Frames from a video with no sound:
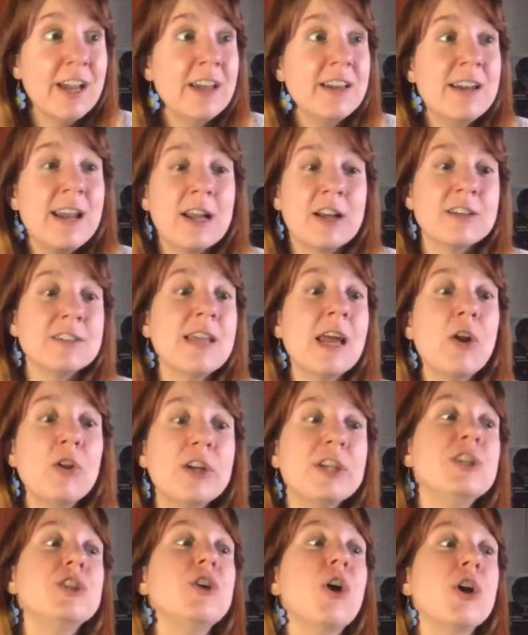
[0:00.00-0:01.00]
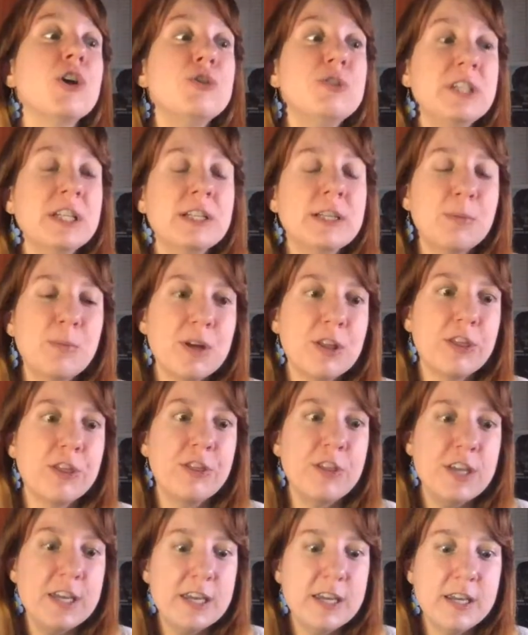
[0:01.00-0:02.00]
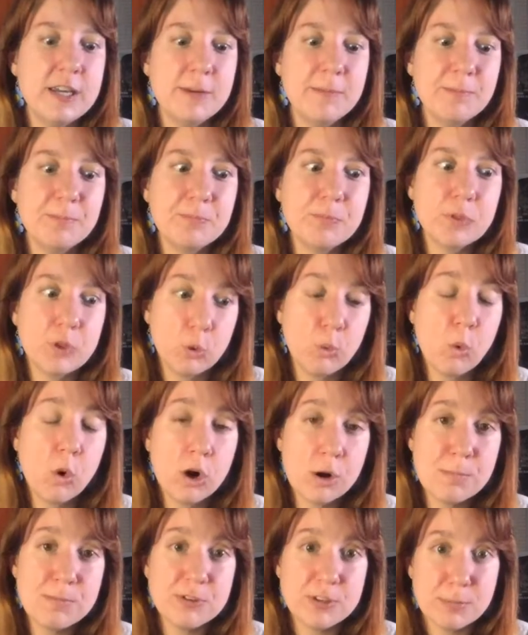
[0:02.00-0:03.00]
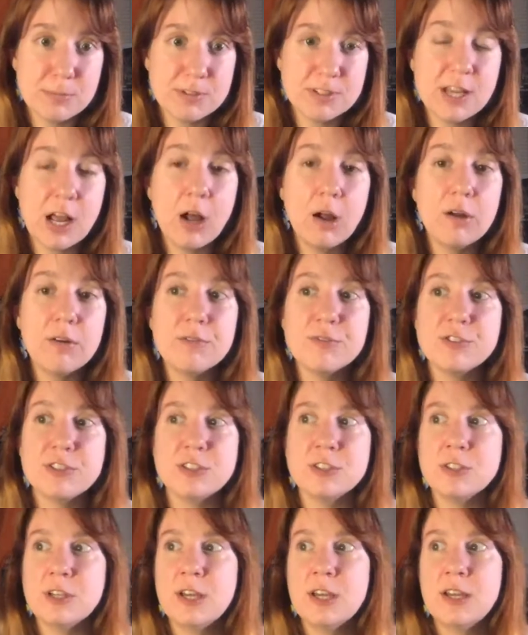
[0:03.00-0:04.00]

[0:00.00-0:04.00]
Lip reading: Because not only are you dealing with the worms themselves,